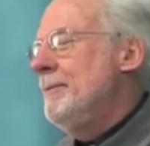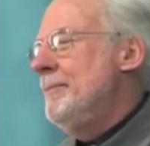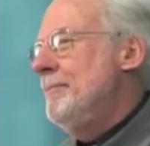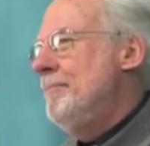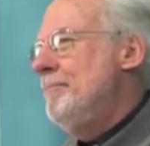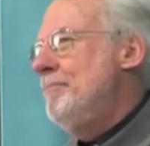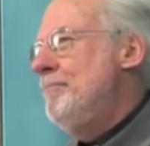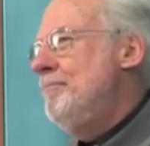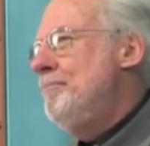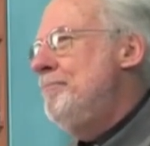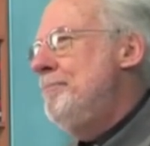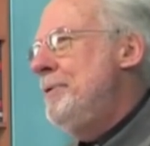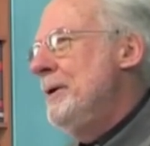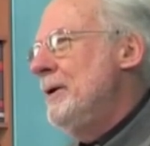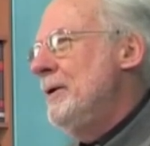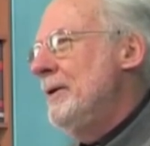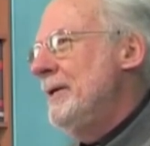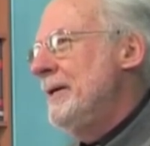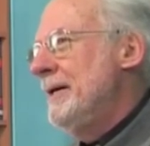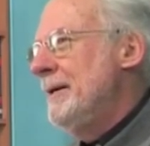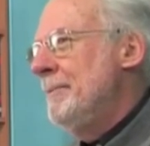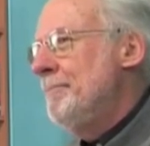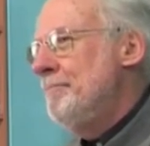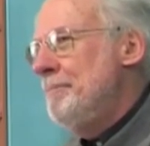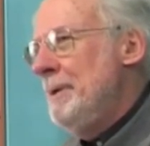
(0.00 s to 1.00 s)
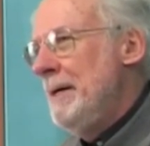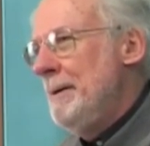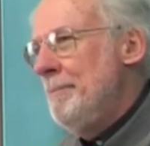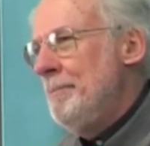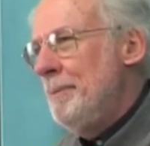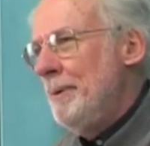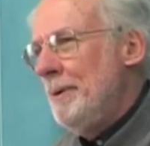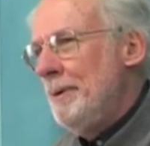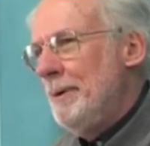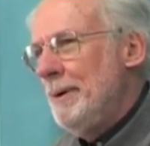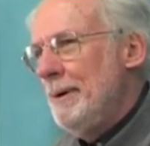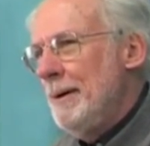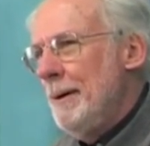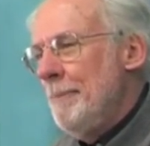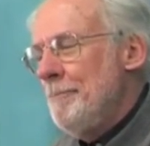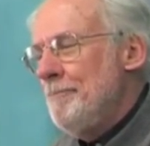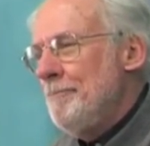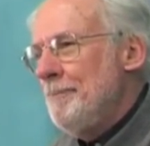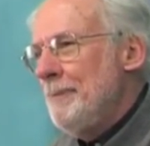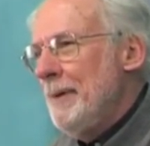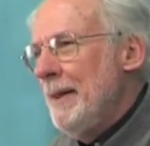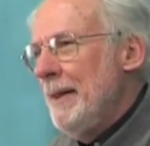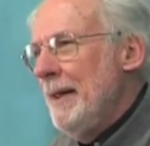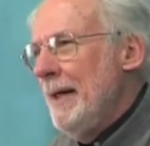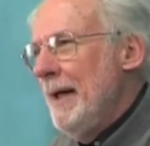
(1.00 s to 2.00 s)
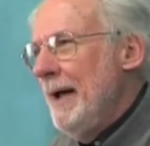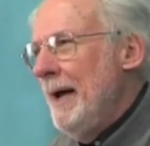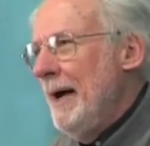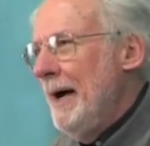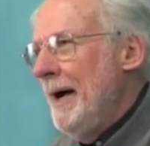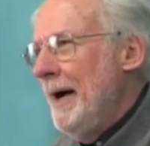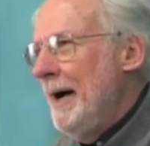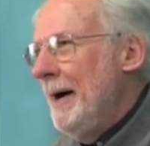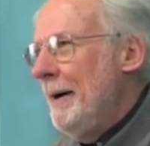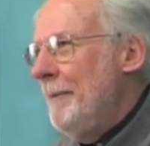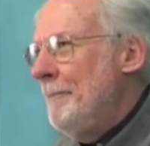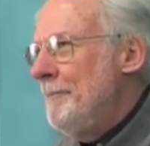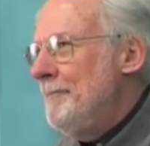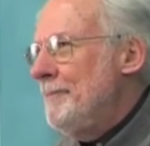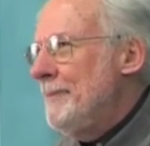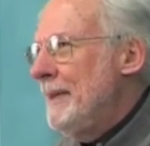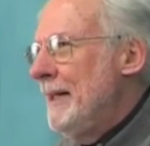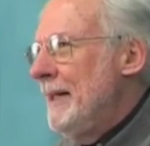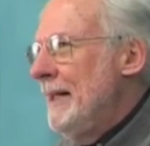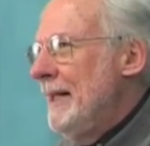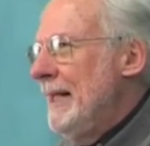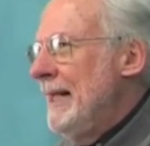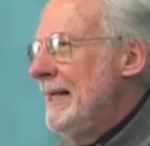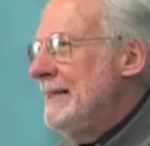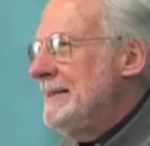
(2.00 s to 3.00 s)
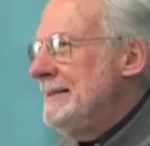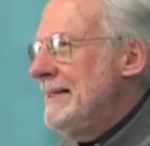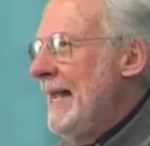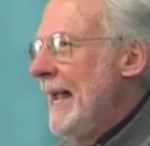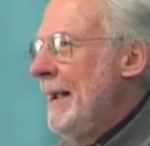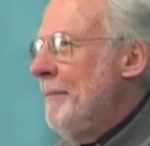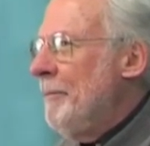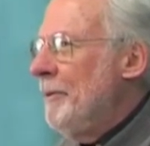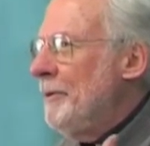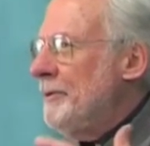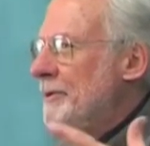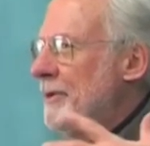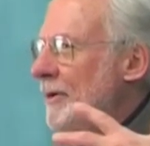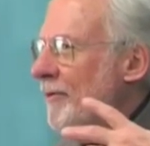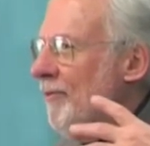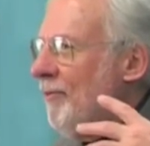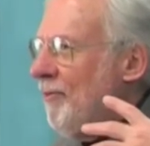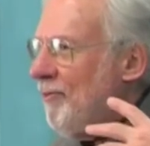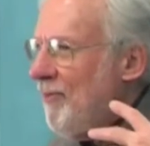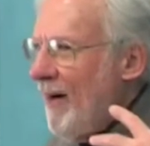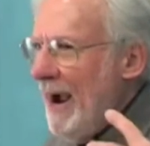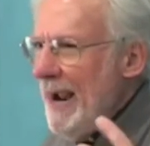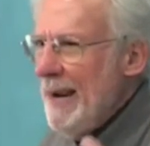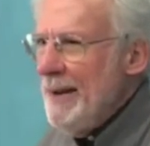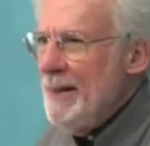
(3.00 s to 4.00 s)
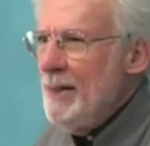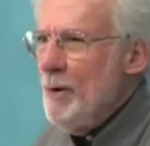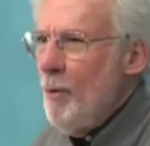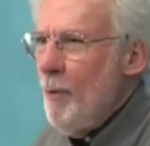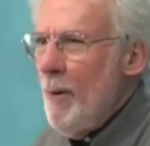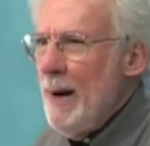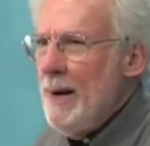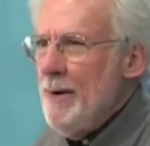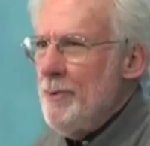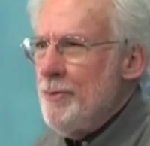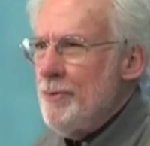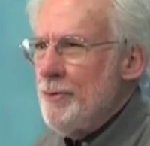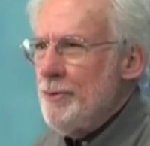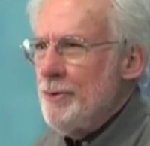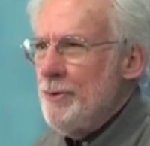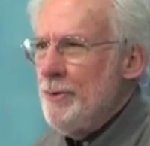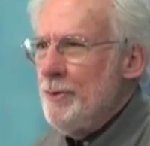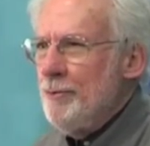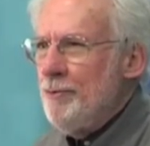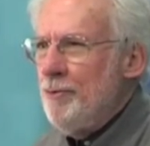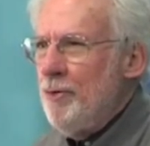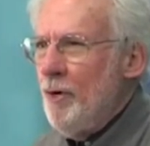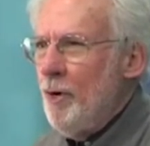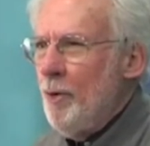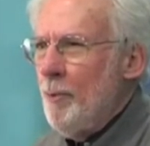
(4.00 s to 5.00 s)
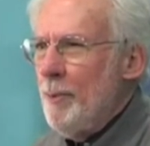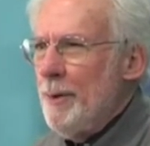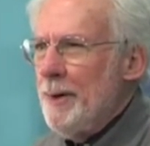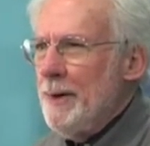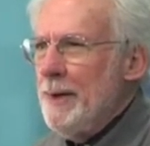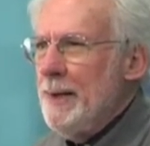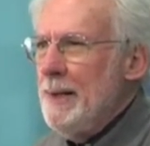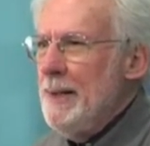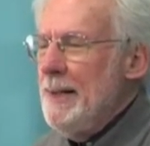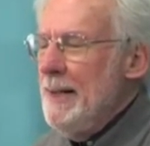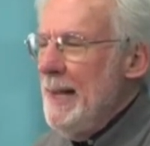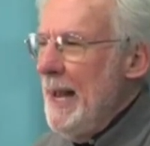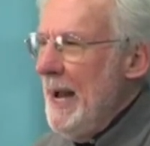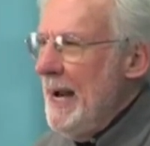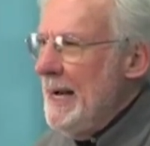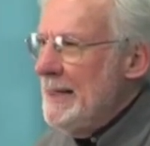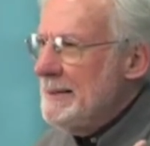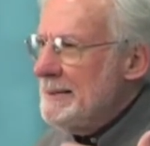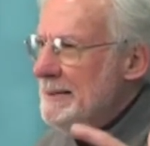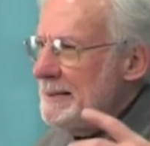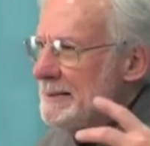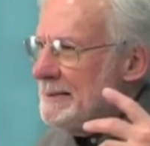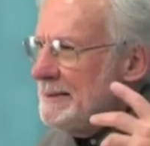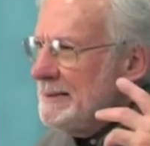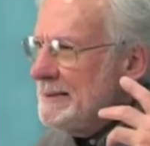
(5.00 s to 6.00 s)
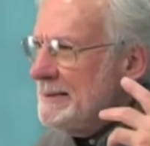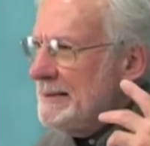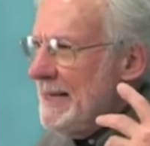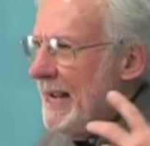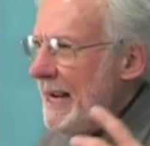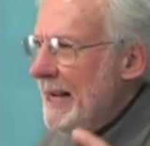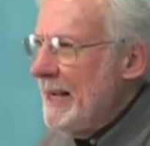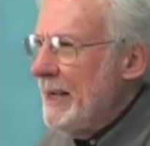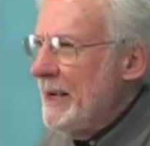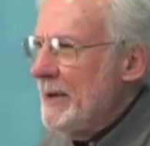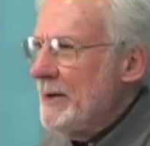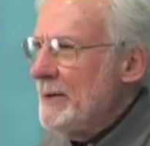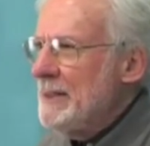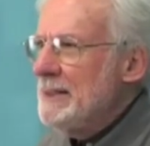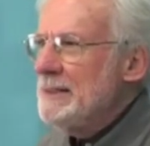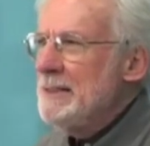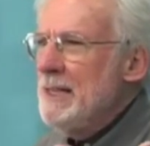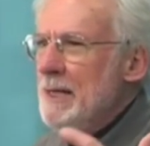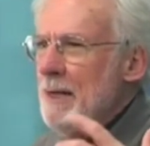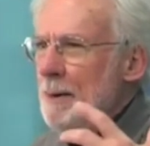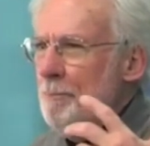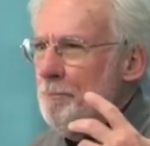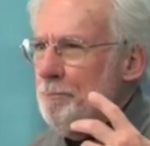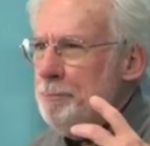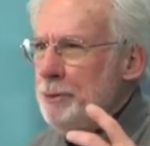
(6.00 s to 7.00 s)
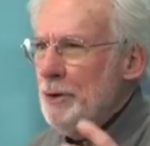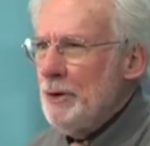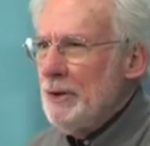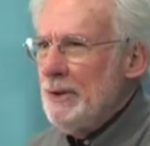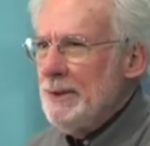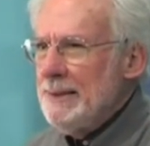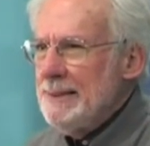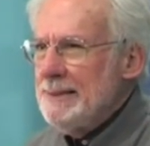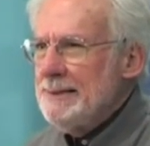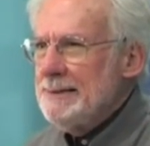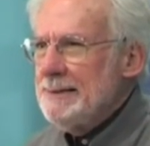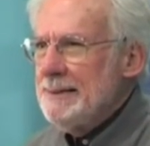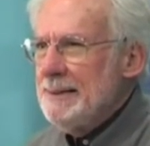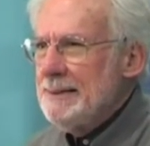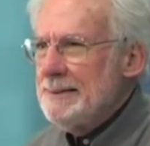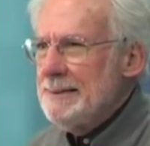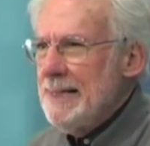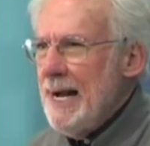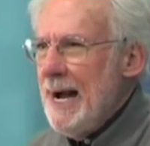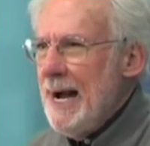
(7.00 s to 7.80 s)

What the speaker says: a billion people is able to find the way through forward as a secularist, pluralist